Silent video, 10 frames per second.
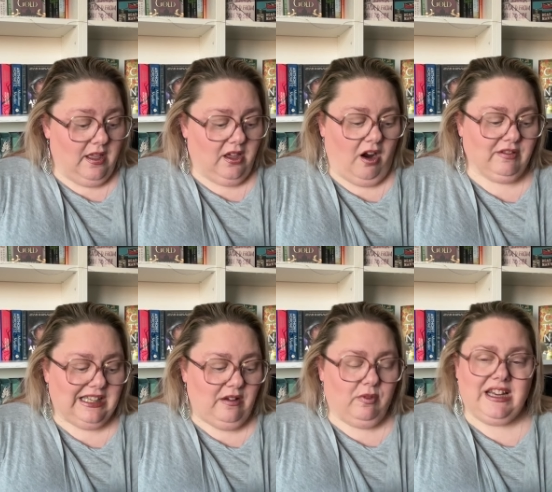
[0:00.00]

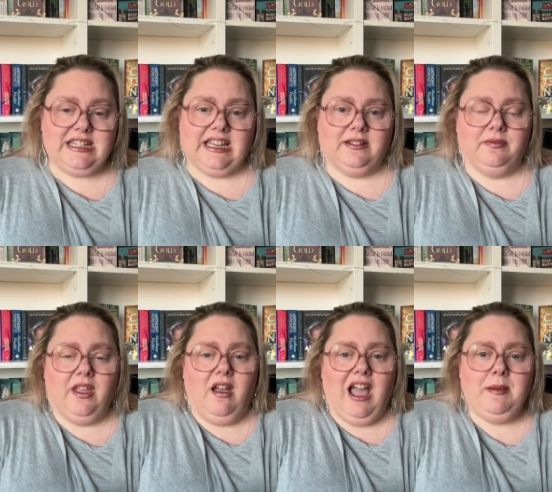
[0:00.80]
currently reading.
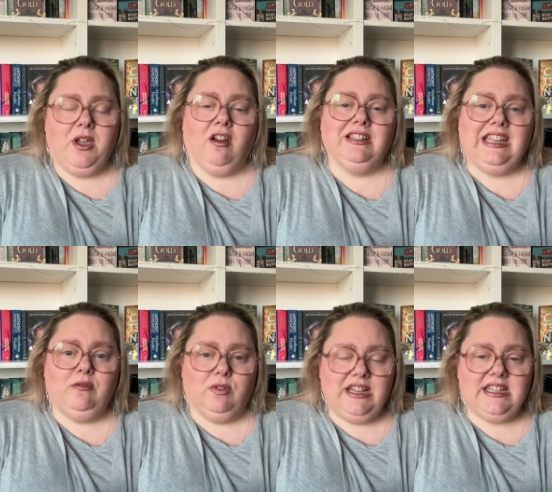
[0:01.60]
I am currently
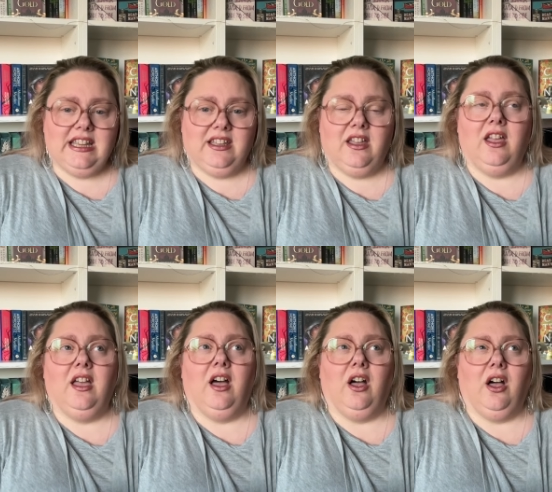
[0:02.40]
reading
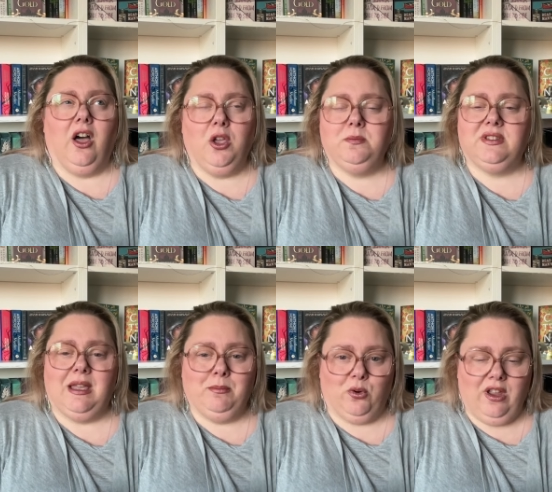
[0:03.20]
Holmes
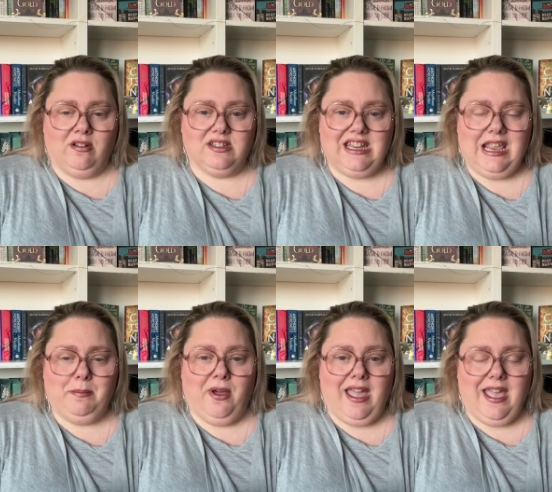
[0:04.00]
and Moriarty
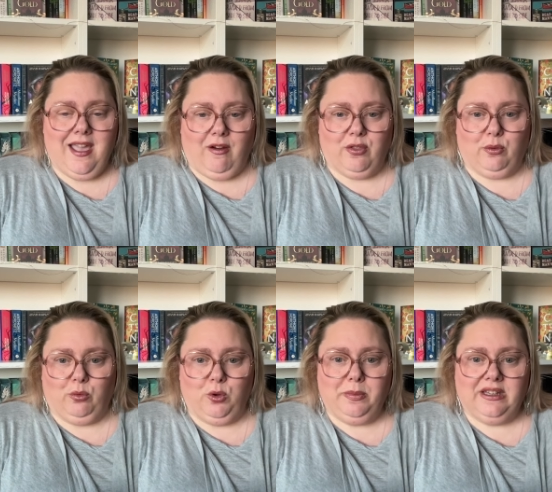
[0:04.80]
by Gareth
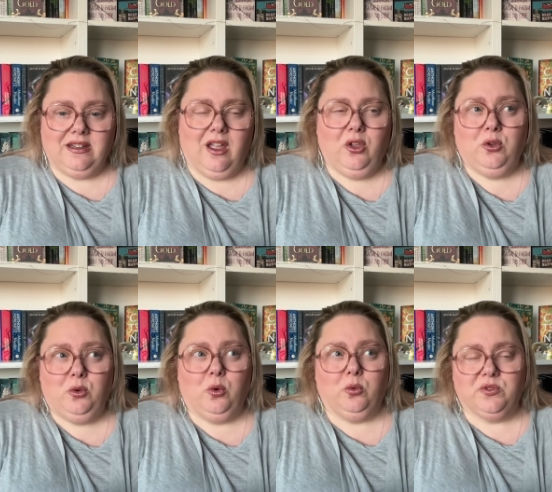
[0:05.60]
Rubin,
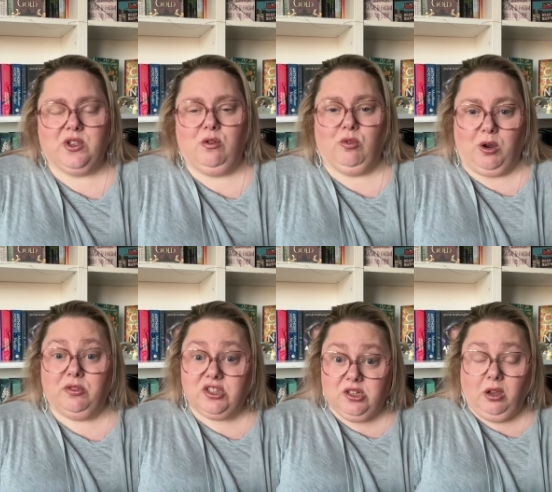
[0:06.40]
who also wrote
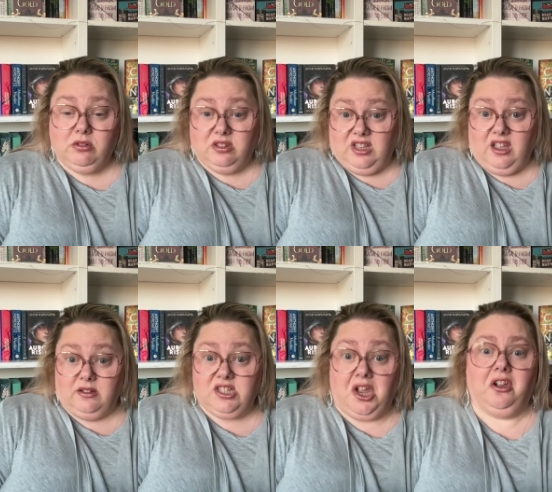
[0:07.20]
the to- the
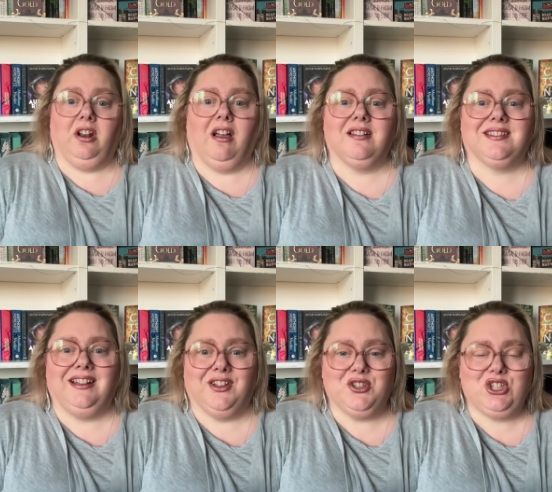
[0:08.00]
Turnglass
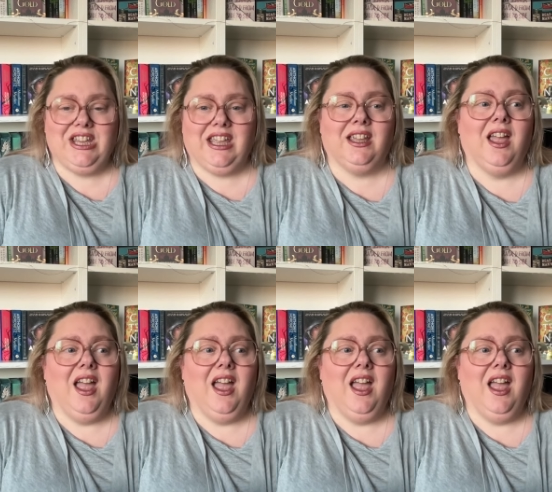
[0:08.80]
last year.